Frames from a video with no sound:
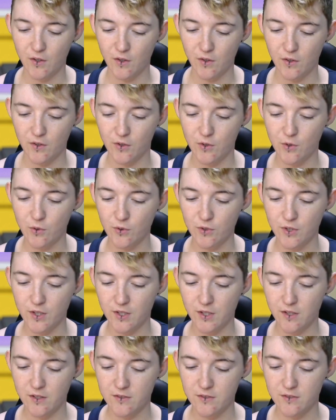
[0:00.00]
The cool
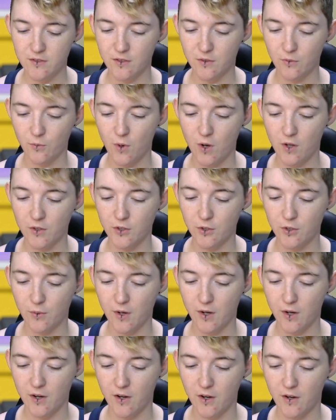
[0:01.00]
thing is that while you
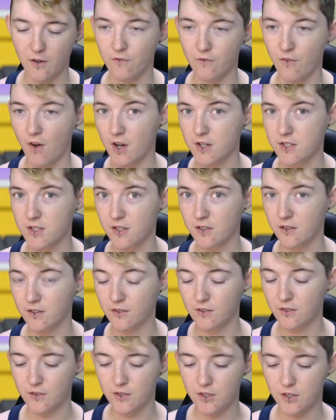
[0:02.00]
are
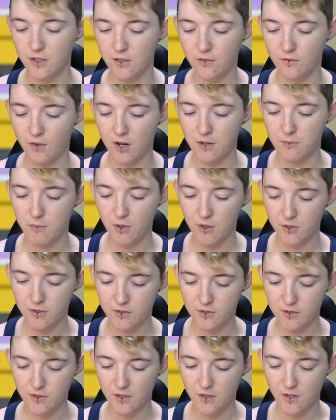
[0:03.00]
fighting the raid
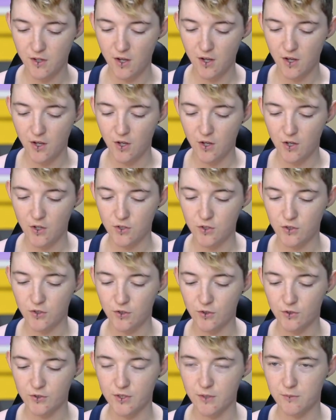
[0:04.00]
boss,
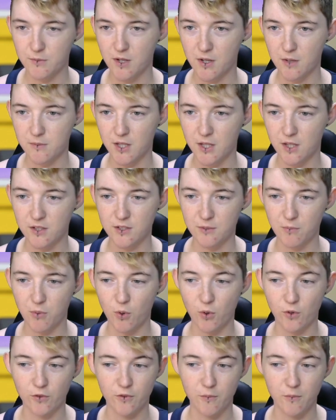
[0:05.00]
you'll sometimes get
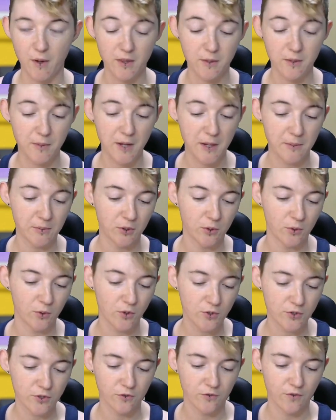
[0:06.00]
support from other people who are
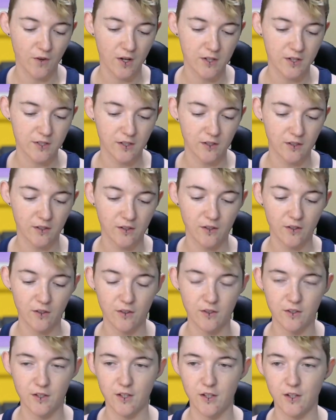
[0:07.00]
also fighting
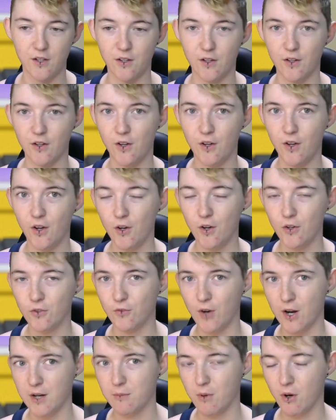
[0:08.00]
the
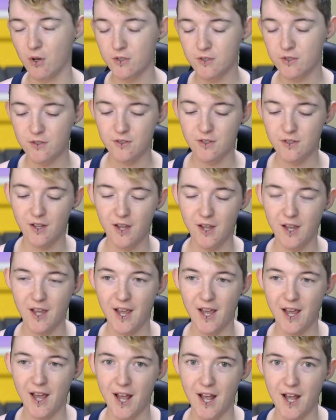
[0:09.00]
raid boss,
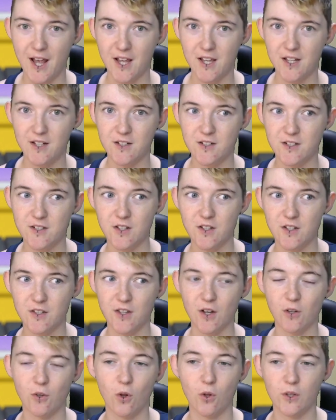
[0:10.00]
and
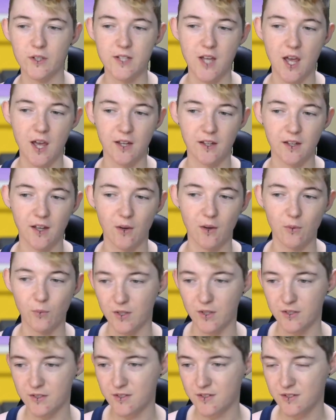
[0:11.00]
they'll all attack at
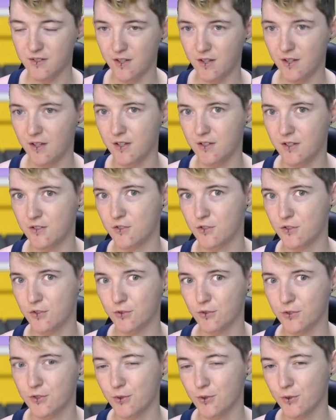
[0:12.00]
once, and
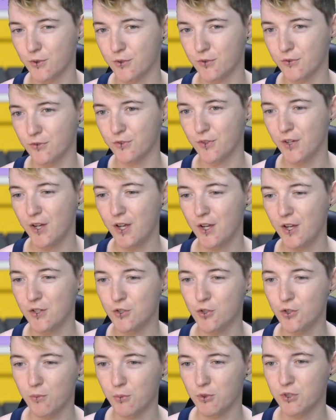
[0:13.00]
you'll sort of
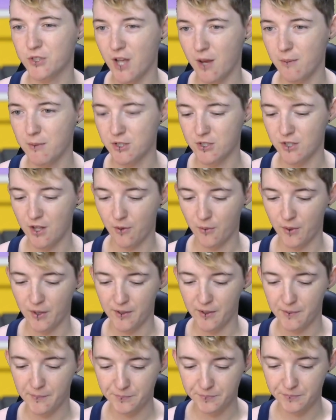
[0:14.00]
do more damage that way.